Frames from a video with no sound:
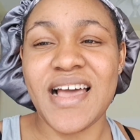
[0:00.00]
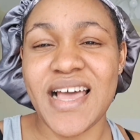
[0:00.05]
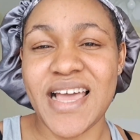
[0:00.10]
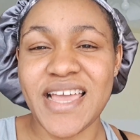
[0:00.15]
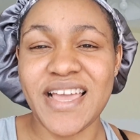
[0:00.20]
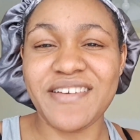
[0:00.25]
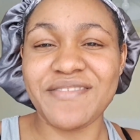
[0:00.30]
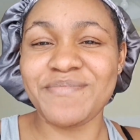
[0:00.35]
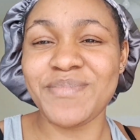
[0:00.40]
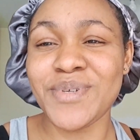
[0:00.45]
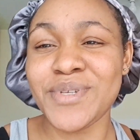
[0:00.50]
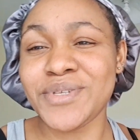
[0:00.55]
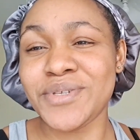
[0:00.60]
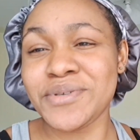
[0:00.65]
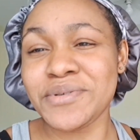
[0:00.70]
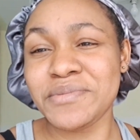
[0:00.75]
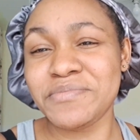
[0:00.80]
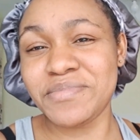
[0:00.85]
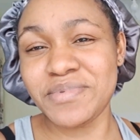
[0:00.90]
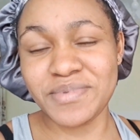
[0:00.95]
I have been
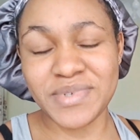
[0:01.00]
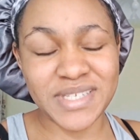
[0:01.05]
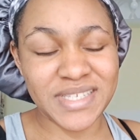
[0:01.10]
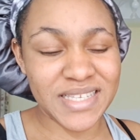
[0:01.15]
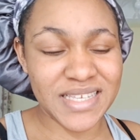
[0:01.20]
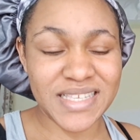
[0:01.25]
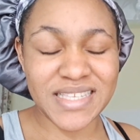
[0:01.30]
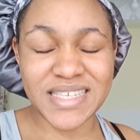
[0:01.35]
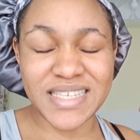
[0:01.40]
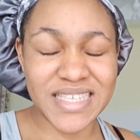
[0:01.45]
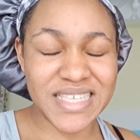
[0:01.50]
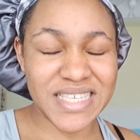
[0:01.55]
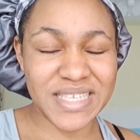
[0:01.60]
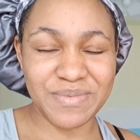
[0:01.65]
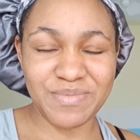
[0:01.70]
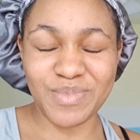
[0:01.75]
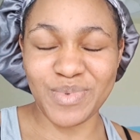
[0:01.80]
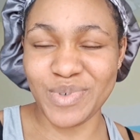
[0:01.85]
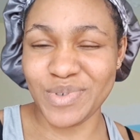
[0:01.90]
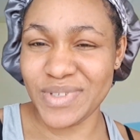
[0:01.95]
so busy since
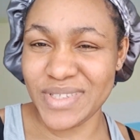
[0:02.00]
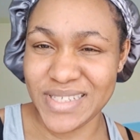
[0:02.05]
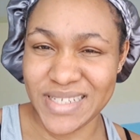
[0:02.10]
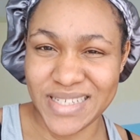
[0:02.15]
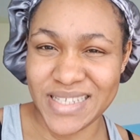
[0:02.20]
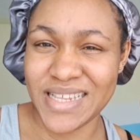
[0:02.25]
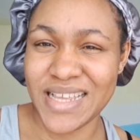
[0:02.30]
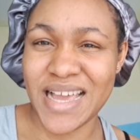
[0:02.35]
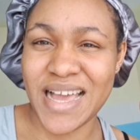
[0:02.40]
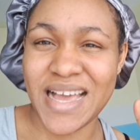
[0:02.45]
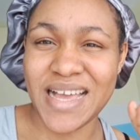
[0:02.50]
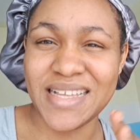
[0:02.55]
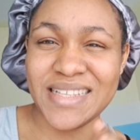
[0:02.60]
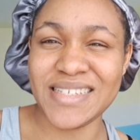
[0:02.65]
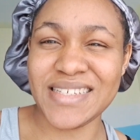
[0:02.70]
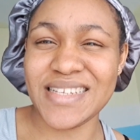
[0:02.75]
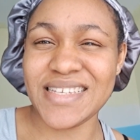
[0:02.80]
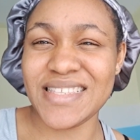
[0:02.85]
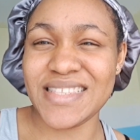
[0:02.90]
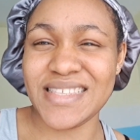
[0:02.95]
morning and
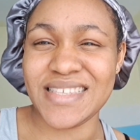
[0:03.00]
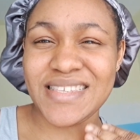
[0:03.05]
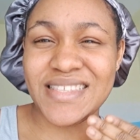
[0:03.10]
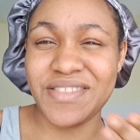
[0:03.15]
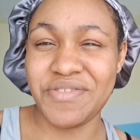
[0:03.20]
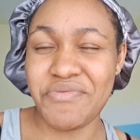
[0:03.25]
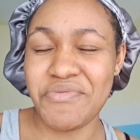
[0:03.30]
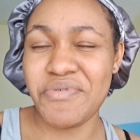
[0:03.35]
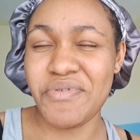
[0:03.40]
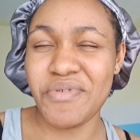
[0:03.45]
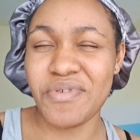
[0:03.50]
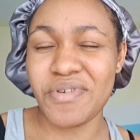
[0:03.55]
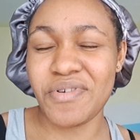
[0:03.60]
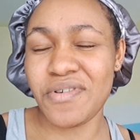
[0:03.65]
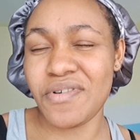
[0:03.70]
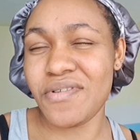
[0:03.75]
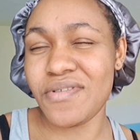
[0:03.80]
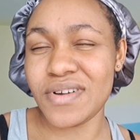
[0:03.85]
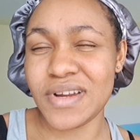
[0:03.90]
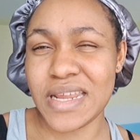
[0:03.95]
it's three
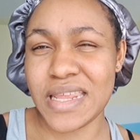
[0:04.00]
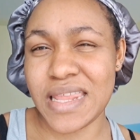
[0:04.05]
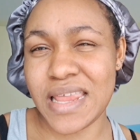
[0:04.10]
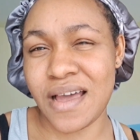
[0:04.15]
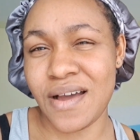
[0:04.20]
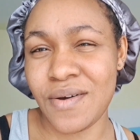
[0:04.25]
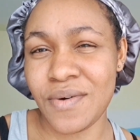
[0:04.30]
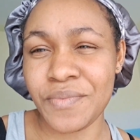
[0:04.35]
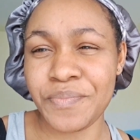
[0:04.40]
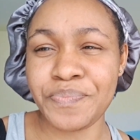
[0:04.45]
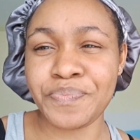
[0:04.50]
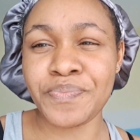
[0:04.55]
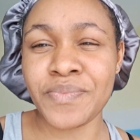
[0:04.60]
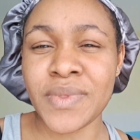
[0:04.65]
o'clock now.